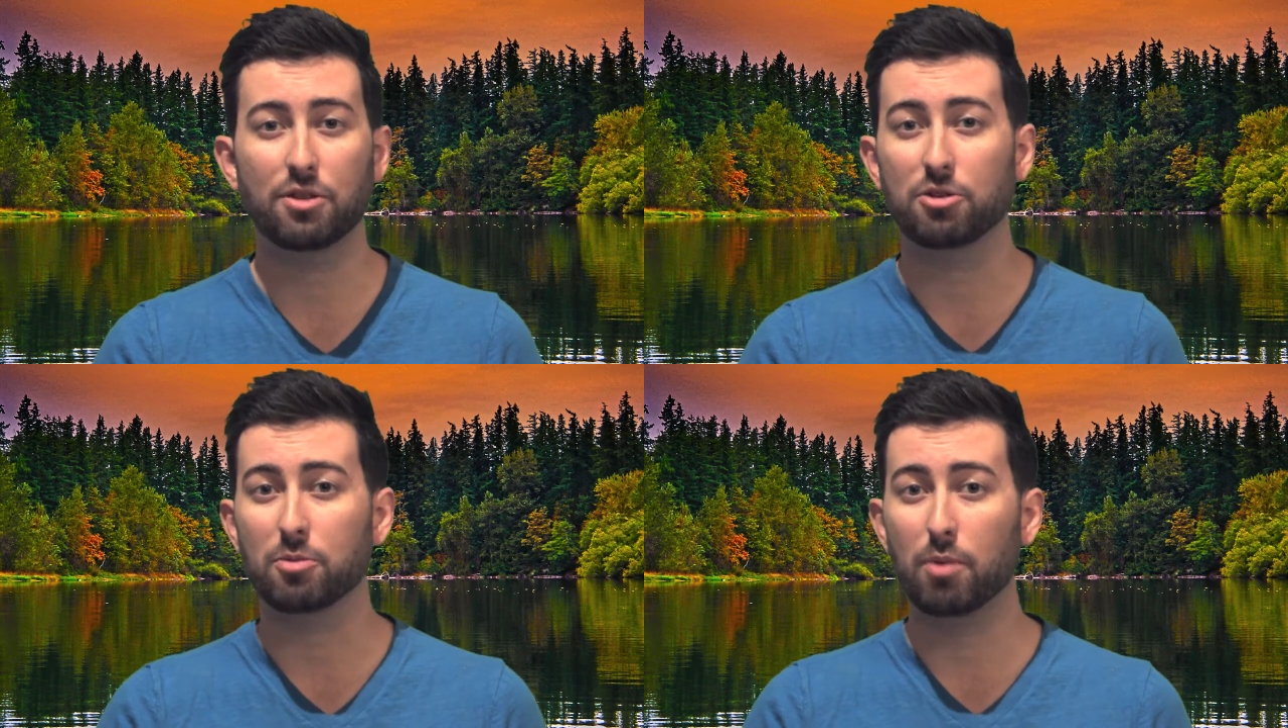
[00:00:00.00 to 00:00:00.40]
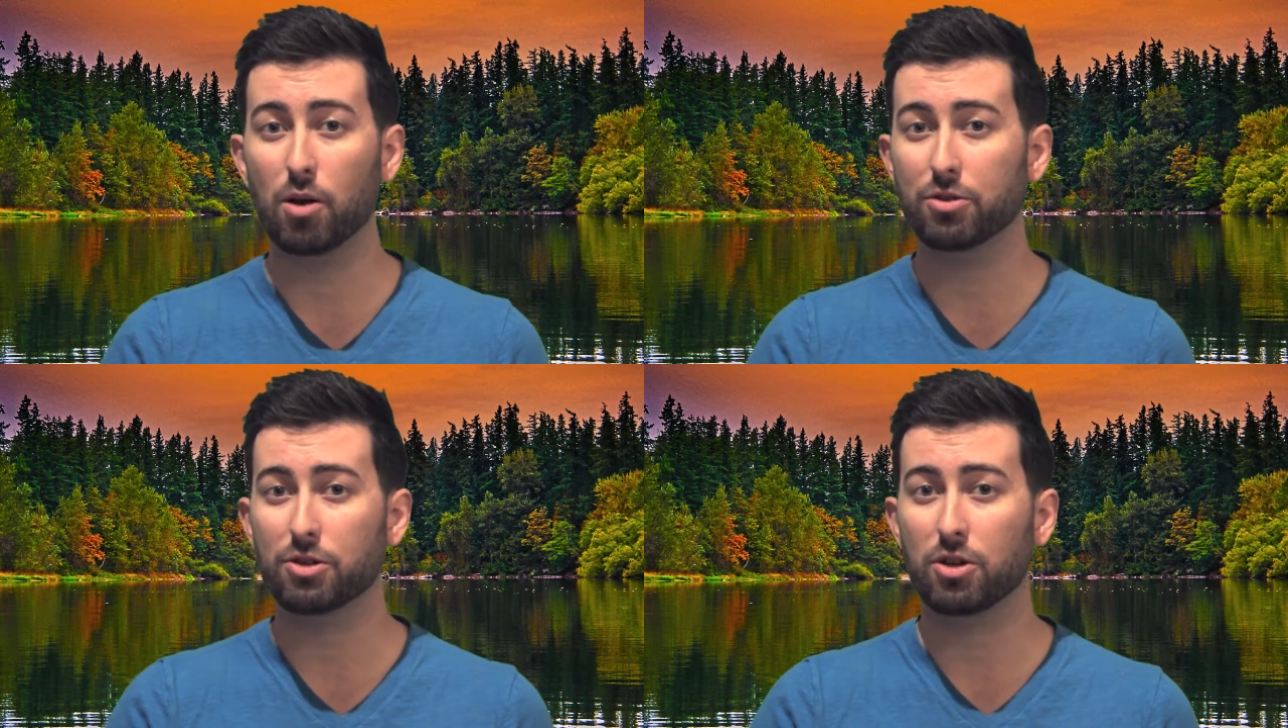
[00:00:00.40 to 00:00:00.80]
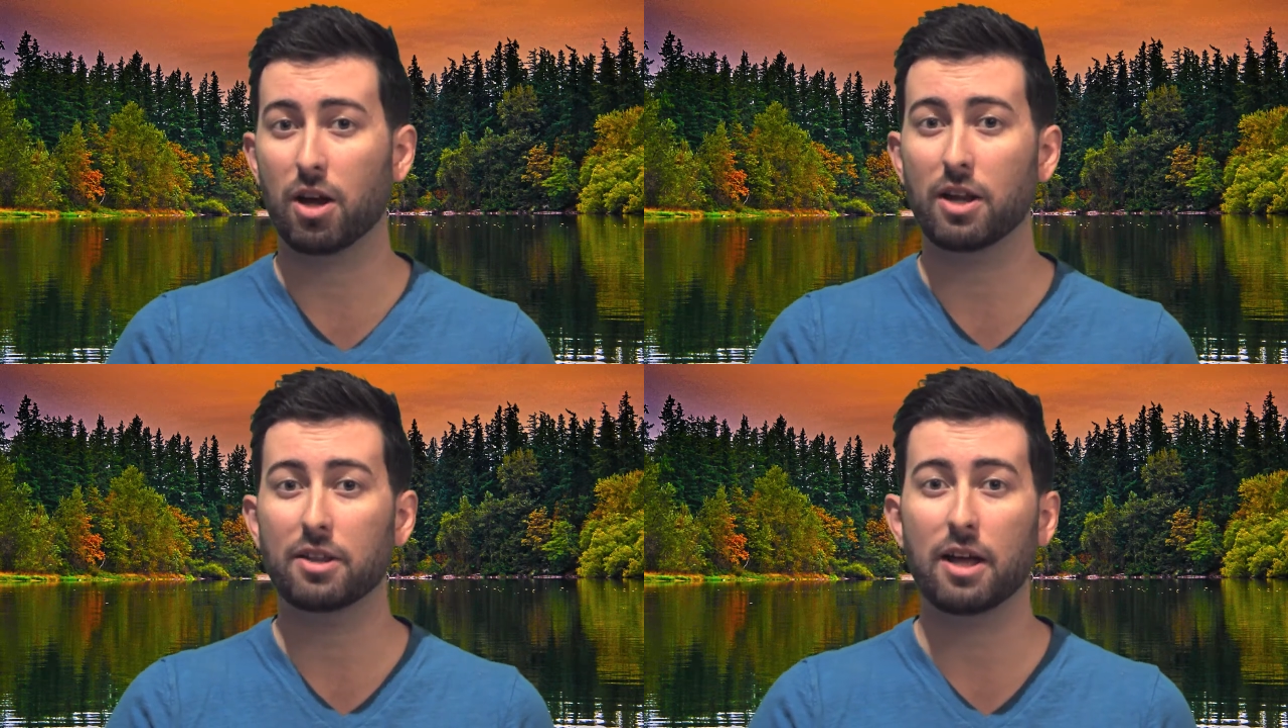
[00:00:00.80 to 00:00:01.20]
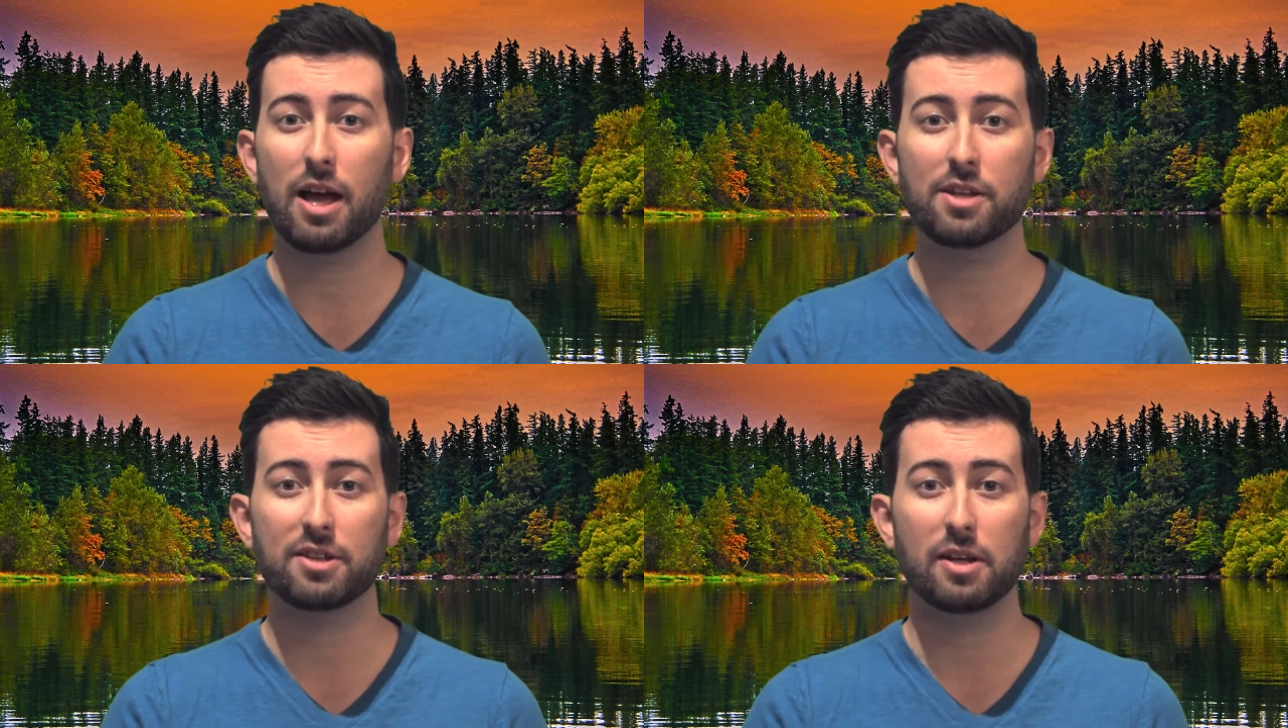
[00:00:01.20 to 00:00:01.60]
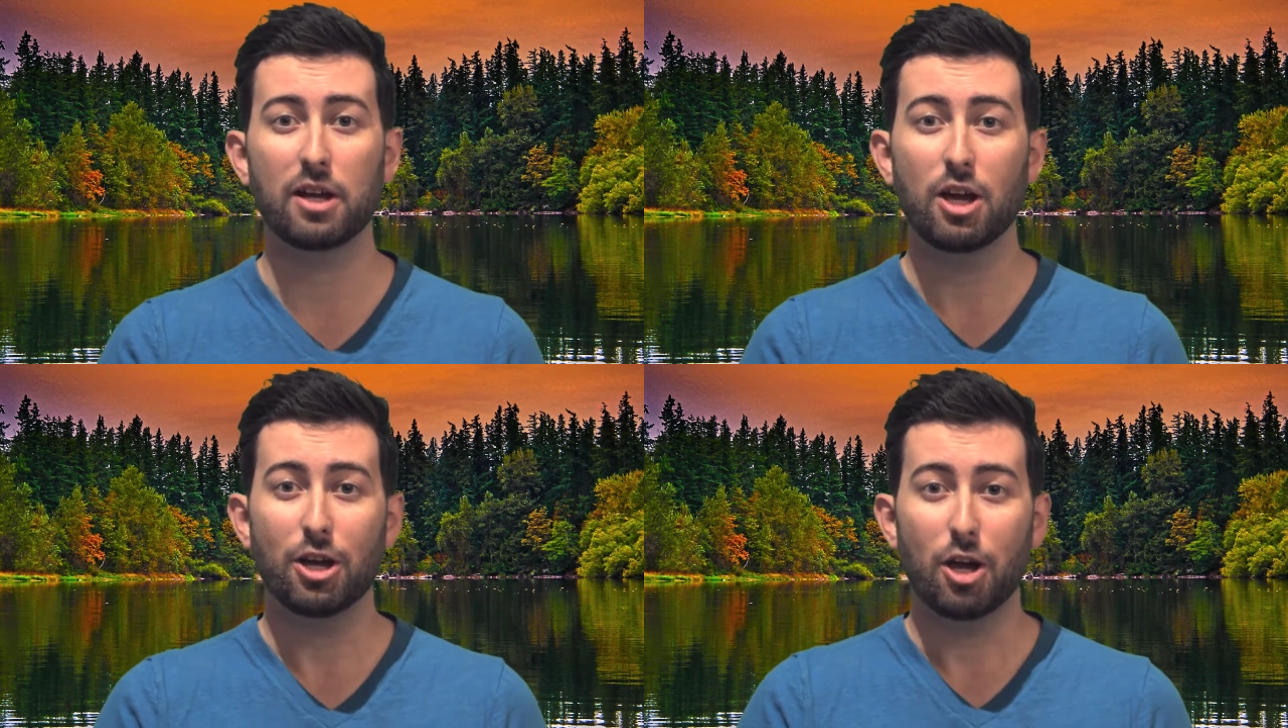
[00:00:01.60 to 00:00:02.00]
there's a poster on it that has a
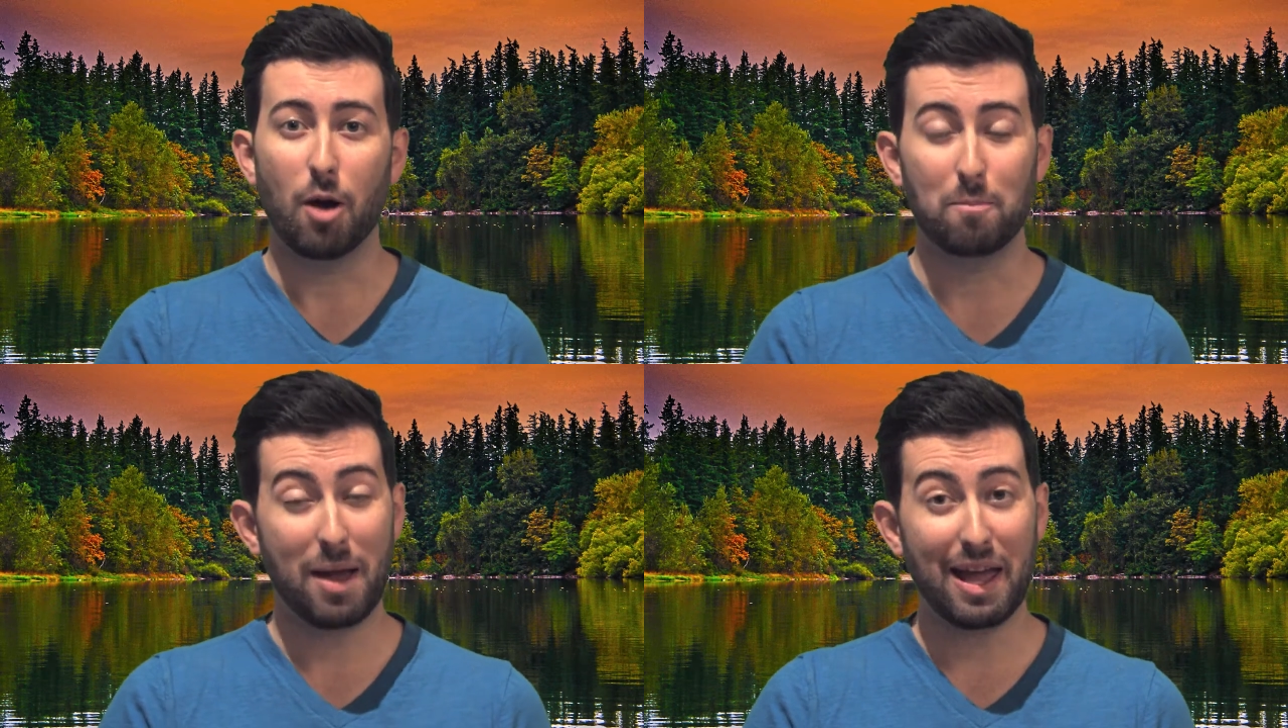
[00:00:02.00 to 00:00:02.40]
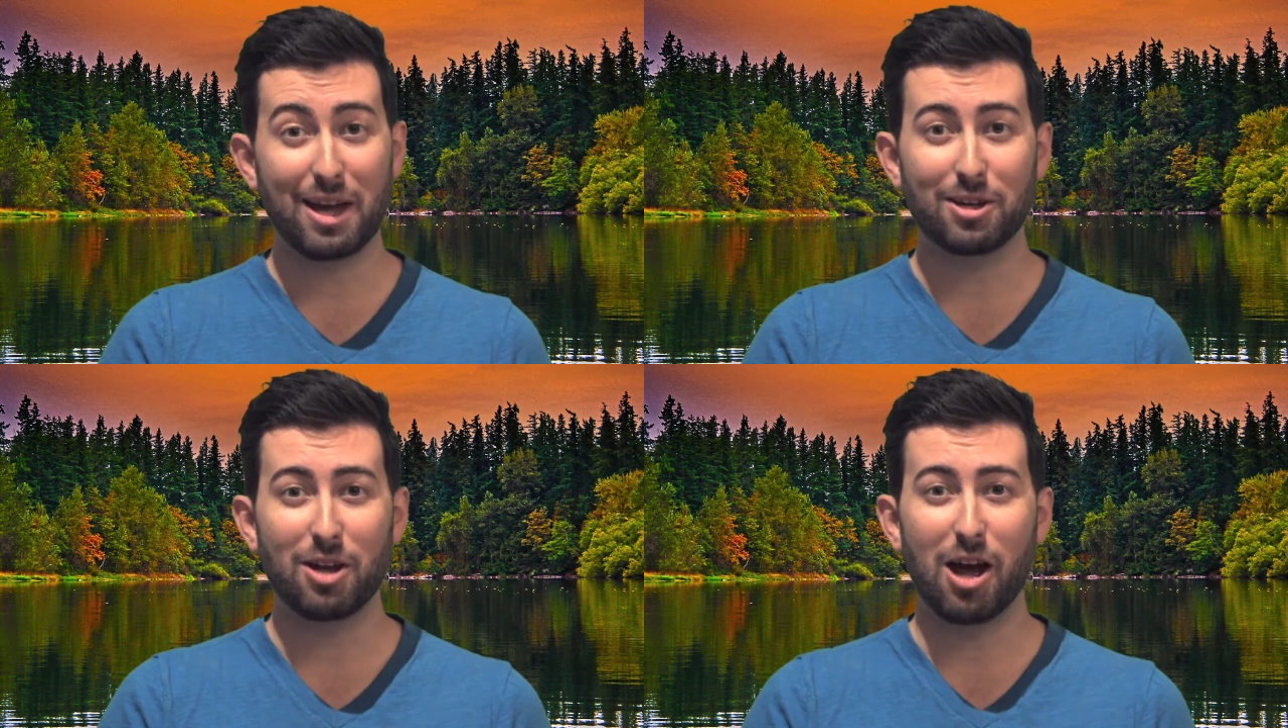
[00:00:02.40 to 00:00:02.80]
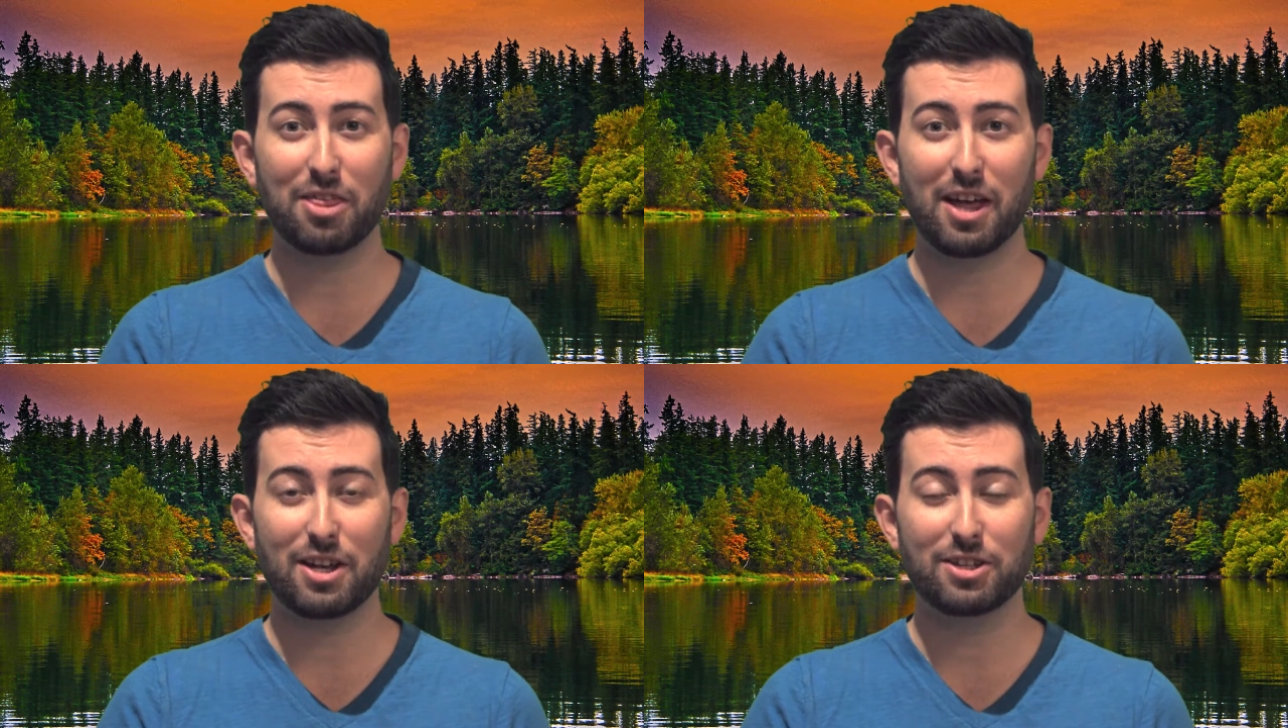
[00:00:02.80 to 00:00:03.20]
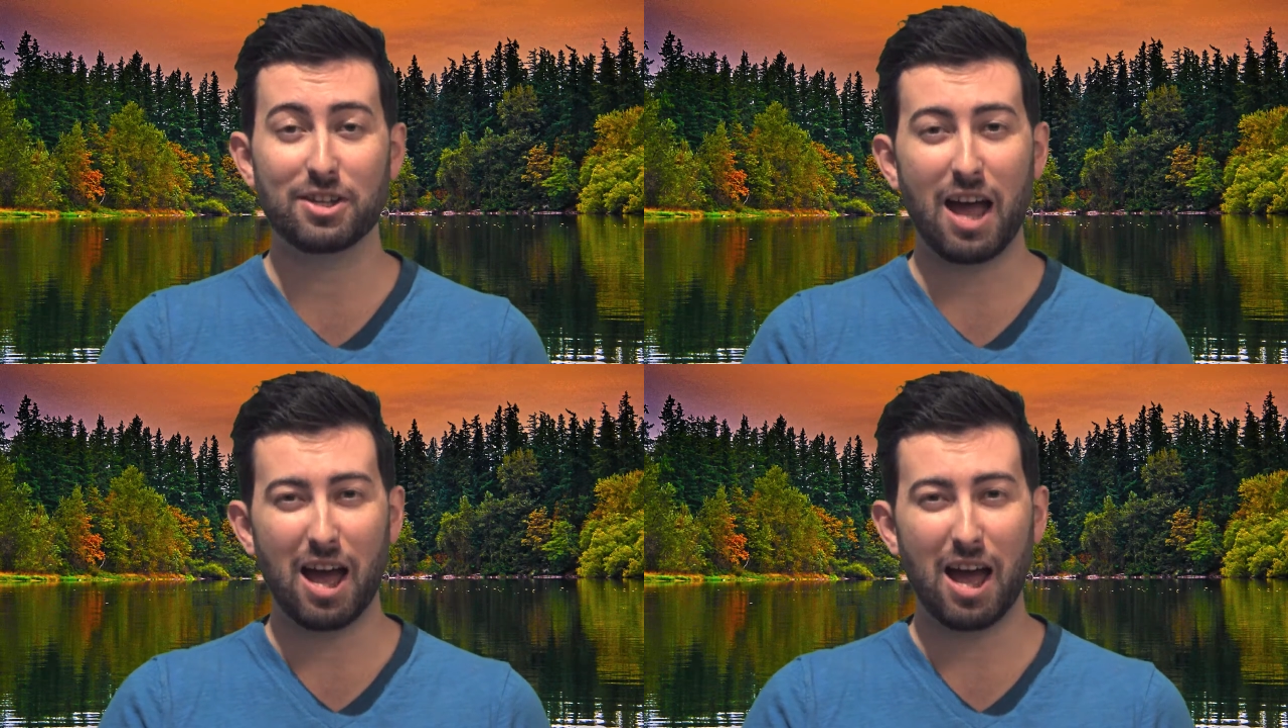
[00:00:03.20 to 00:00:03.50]
man that is